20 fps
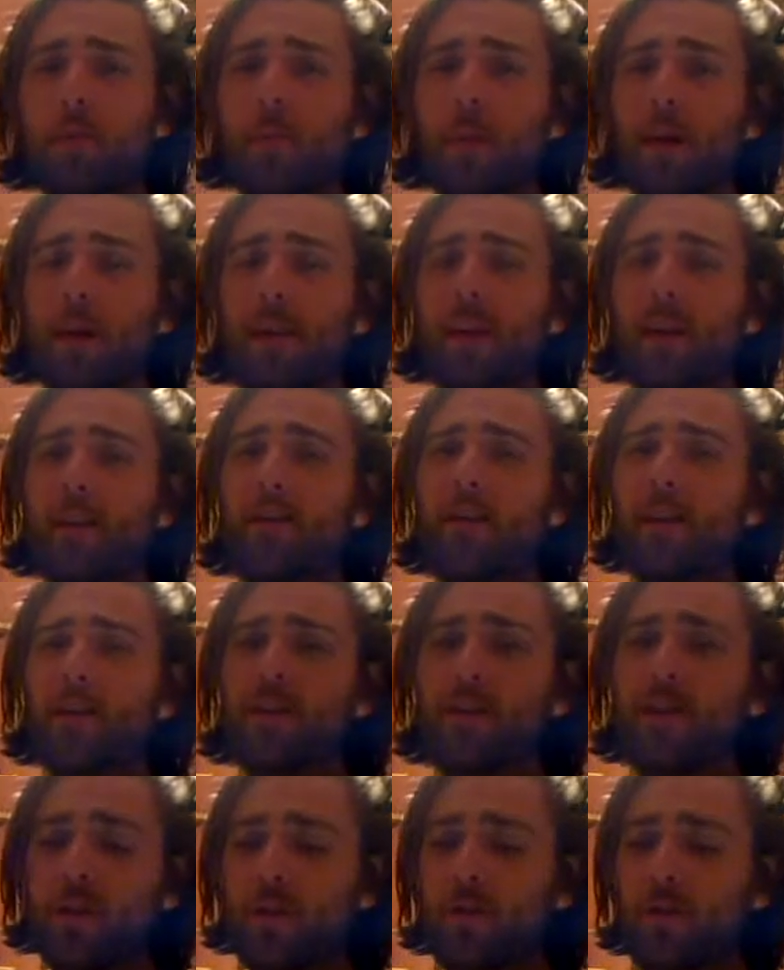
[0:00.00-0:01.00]
We might get our
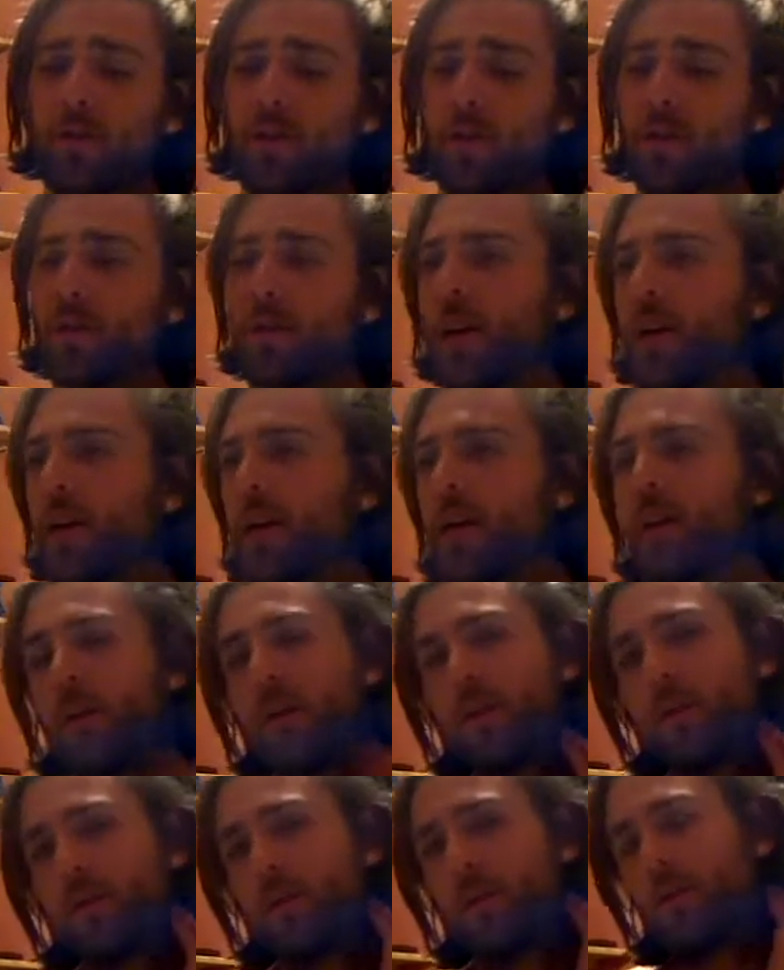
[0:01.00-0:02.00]
first snow Tuesday.
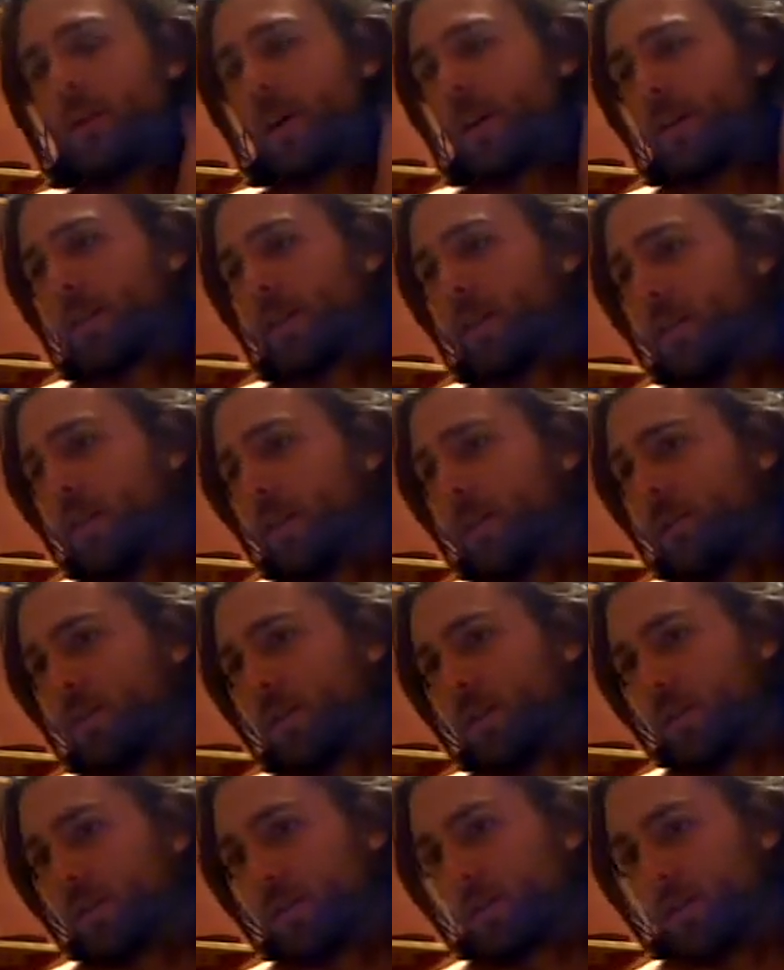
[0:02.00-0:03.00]
So epoxying
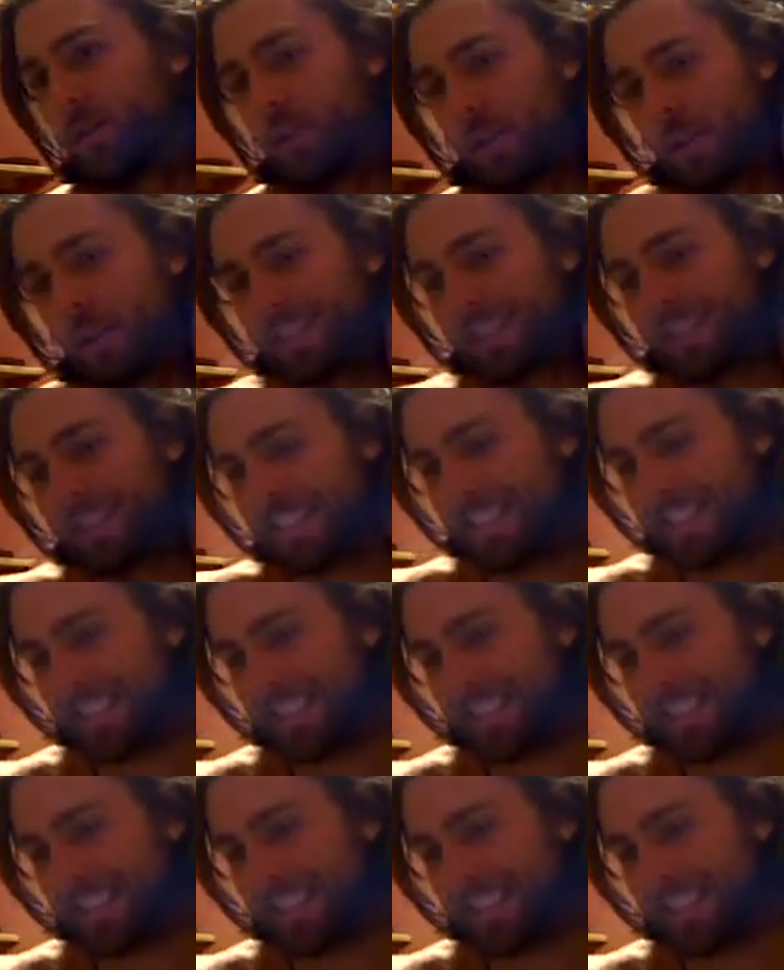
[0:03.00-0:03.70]
temperatures are like